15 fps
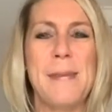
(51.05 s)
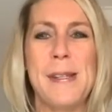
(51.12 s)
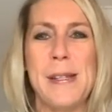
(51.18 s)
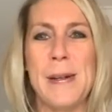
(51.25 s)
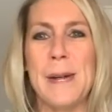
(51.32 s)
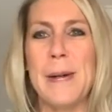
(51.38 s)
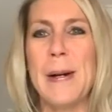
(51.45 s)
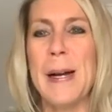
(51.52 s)

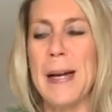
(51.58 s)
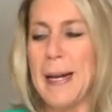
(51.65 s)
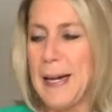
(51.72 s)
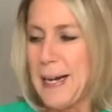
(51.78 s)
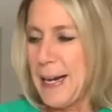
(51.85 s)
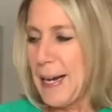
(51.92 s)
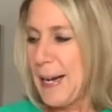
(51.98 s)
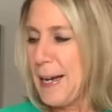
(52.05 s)
So
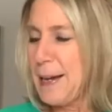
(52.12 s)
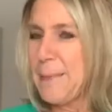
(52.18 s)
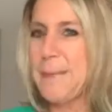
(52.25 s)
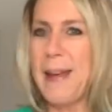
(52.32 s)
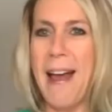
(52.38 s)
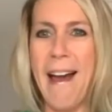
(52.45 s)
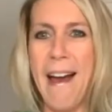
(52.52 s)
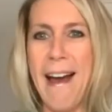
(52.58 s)
um,
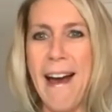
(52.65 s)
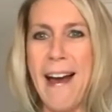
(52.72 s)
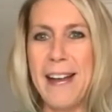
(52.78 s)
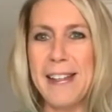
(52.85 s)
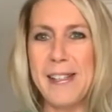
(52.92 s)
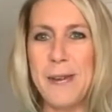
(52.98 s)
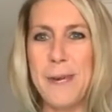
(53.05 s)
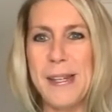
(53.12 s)
yeah,
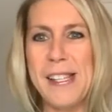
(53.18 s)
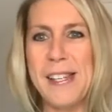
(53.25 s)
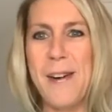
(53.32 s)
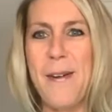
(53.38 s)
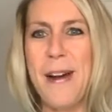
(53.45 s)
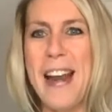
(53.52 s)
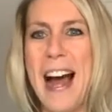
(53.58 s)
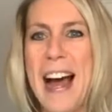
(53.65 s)
so what's
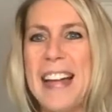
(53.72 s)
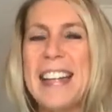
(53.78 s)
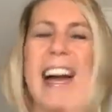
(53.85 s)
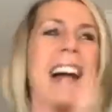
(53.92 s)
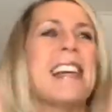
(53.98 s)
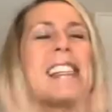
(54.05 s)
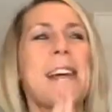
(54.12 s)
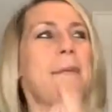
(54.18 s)
going on, guys?